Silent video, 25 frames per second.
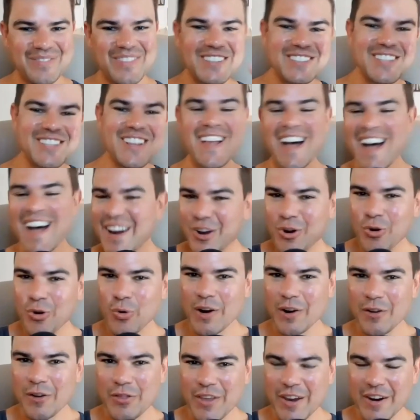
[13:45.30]
There's a lot of
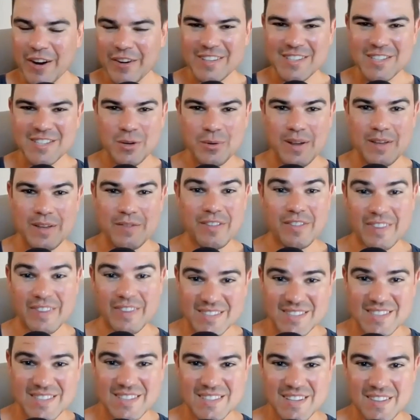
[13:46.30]
queer theorists who even
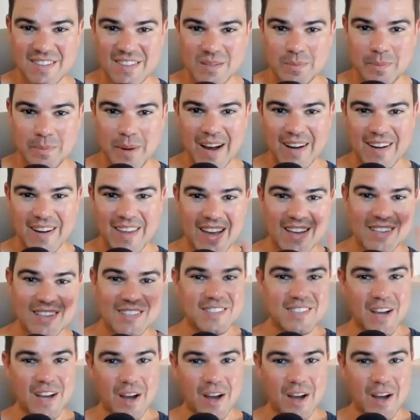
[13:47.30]
listen to this podcast.